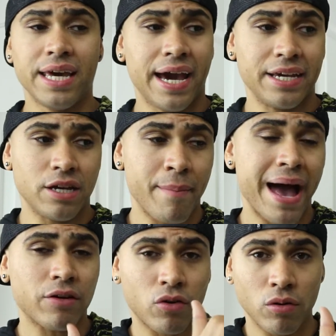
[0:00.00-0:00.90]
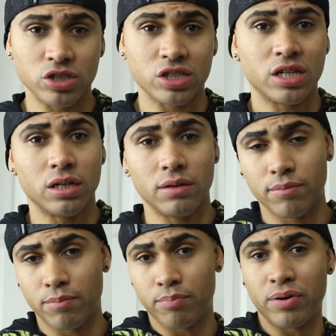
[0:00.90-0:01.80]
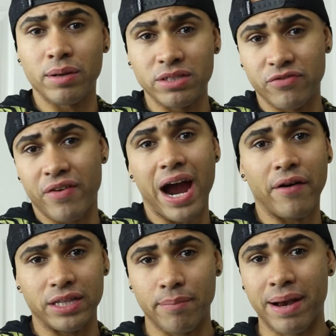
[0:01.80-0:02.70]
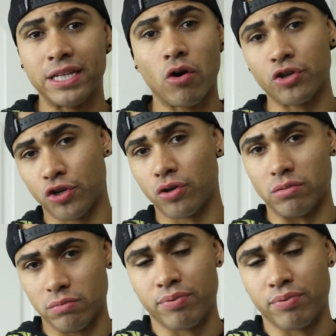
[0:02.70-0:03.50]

and your macros is gonna pretty much vary depending on your